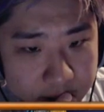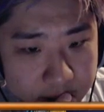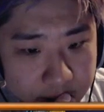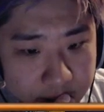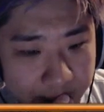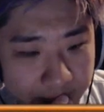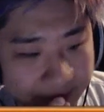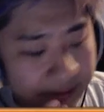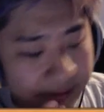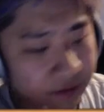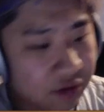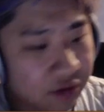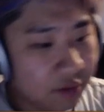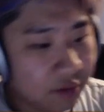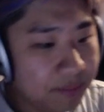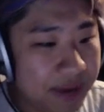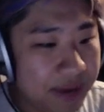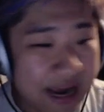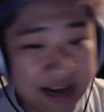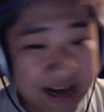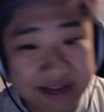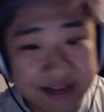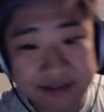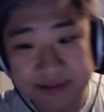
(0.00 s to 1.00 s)
I think Doom
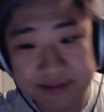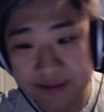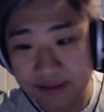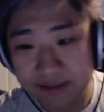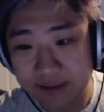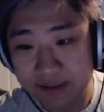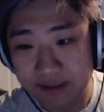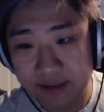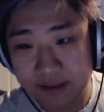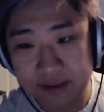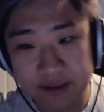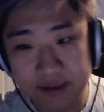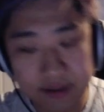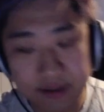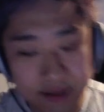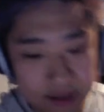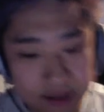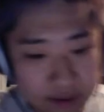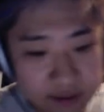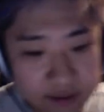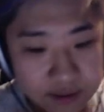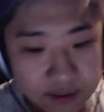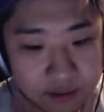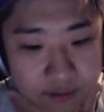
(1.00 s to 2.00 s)
Pack's a
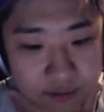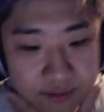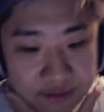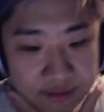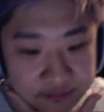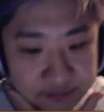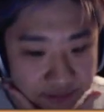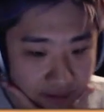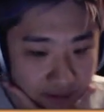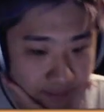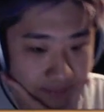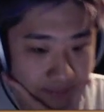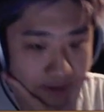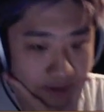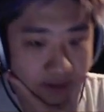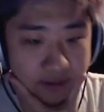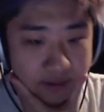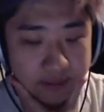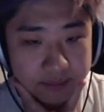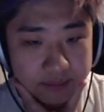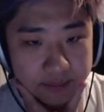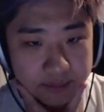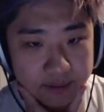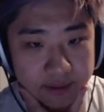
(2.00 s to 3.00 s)
no this game. I'm not
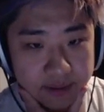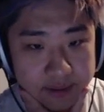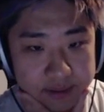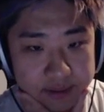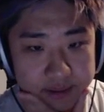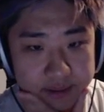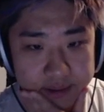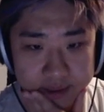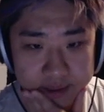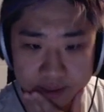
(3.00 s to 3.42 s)
going to play it.